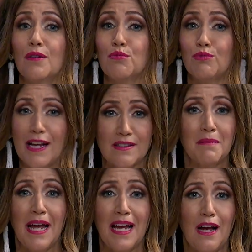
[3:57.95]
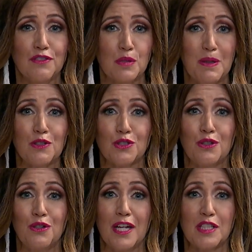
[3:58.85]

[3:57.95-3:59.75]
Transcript: resume of spiritual